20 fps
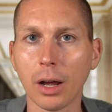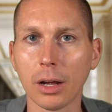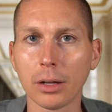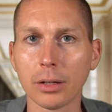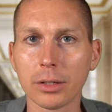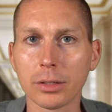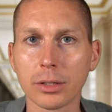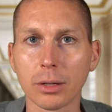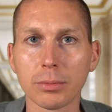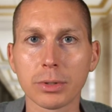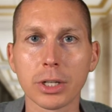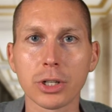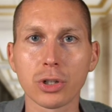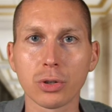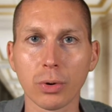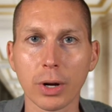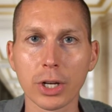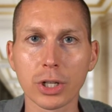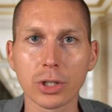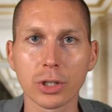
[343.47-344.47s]

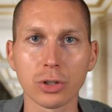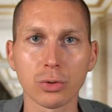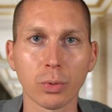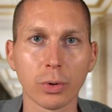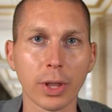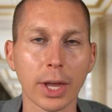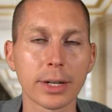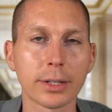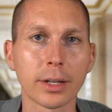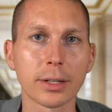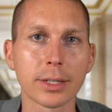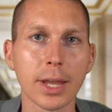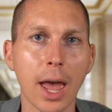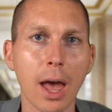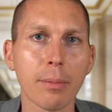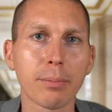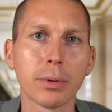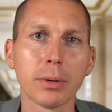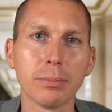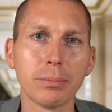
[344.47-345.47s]
situations where that does
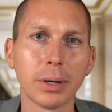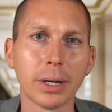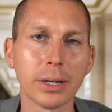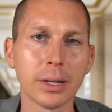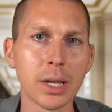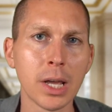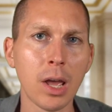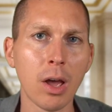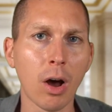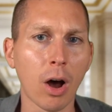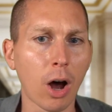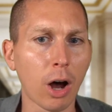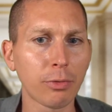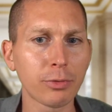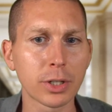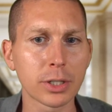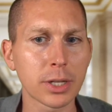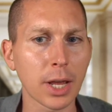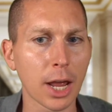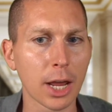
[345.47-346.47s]
happen, but
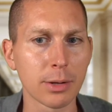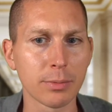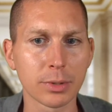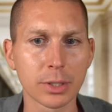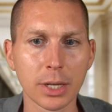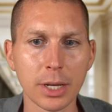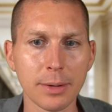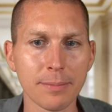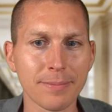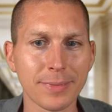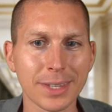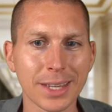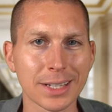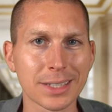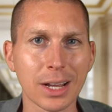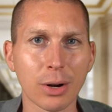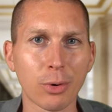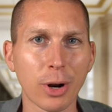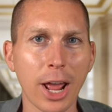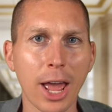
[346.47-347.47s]
oftentimes that's
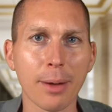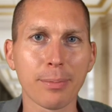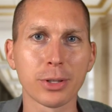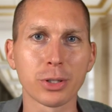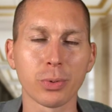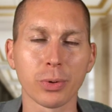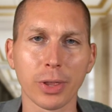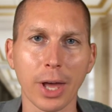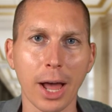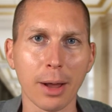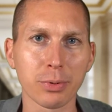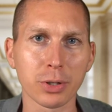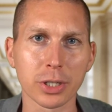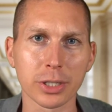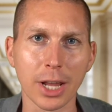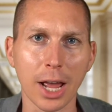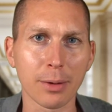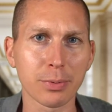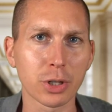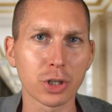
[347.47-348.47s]
not what happens with options.
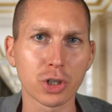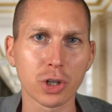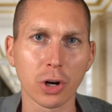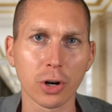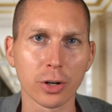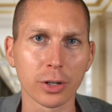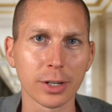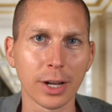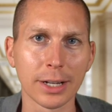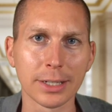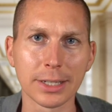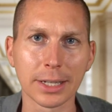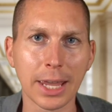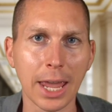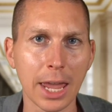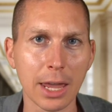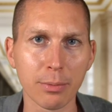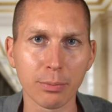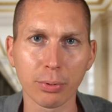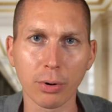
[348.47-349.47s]
Options are a
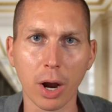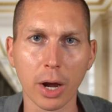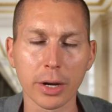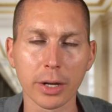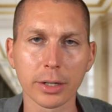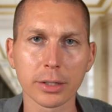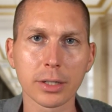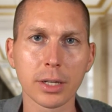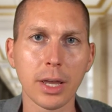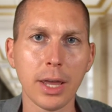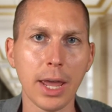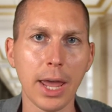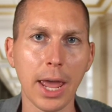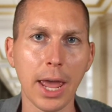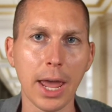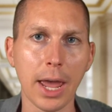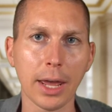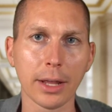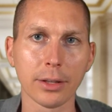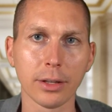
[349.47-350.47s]
decaying product
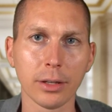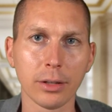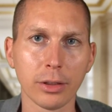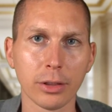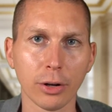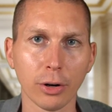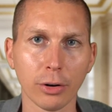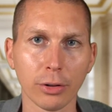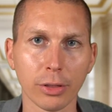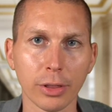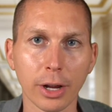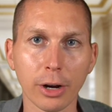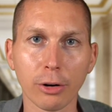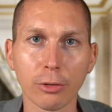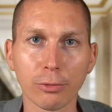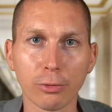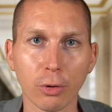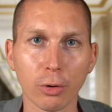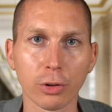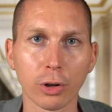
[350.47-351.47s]
and they're there
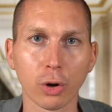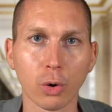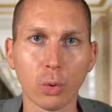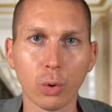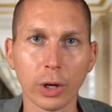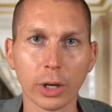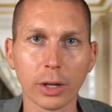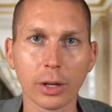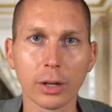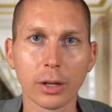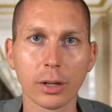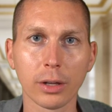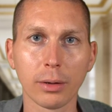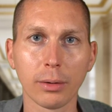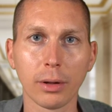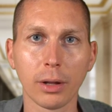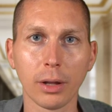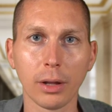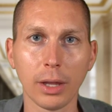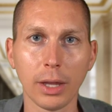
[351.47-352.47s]
for the quick
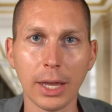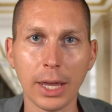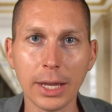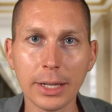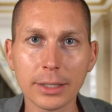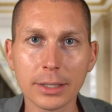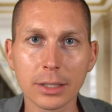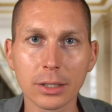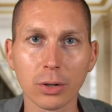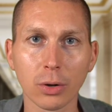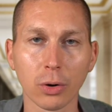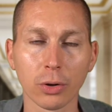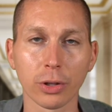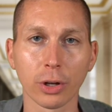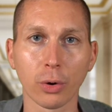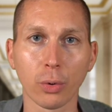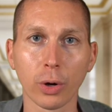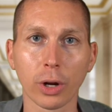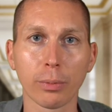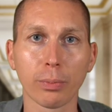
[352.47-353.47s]
hits or the
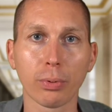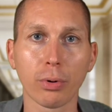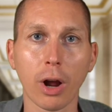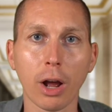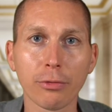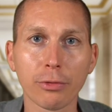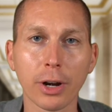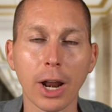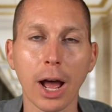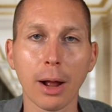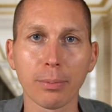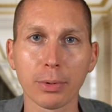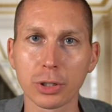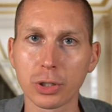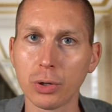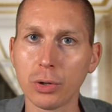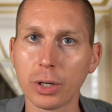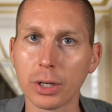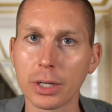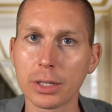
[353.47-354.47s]
quick profit
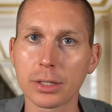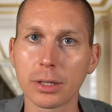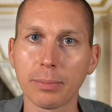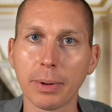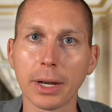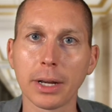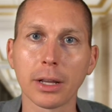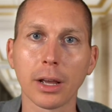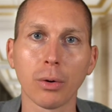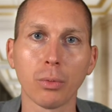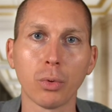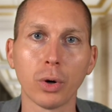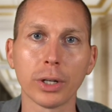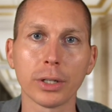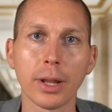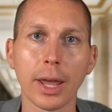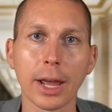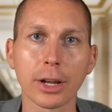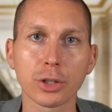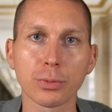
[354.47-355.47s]
opportunities depending on
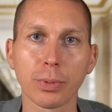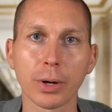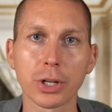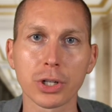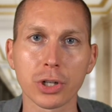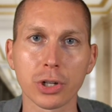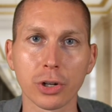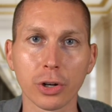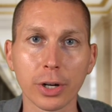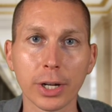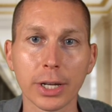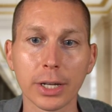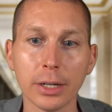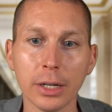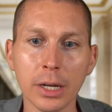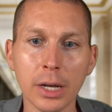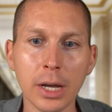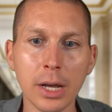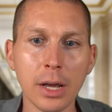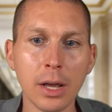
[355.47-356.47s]
what expiration you're in.
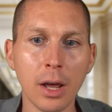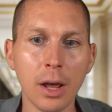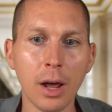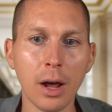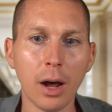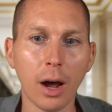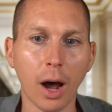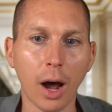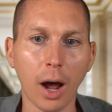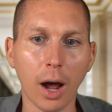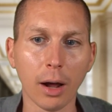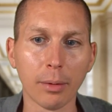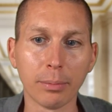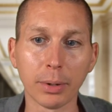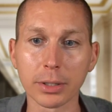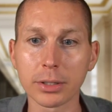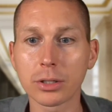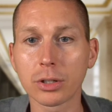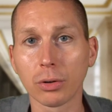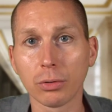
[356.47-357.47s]

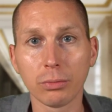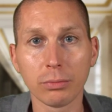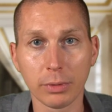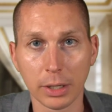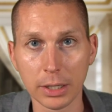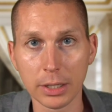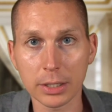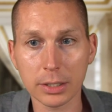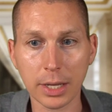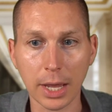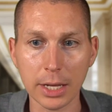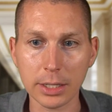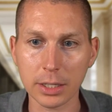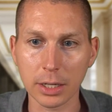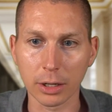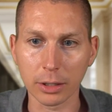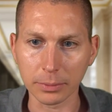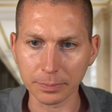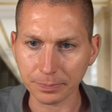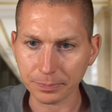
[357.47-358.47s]
But so in this case
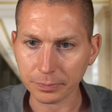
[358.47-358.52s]
here,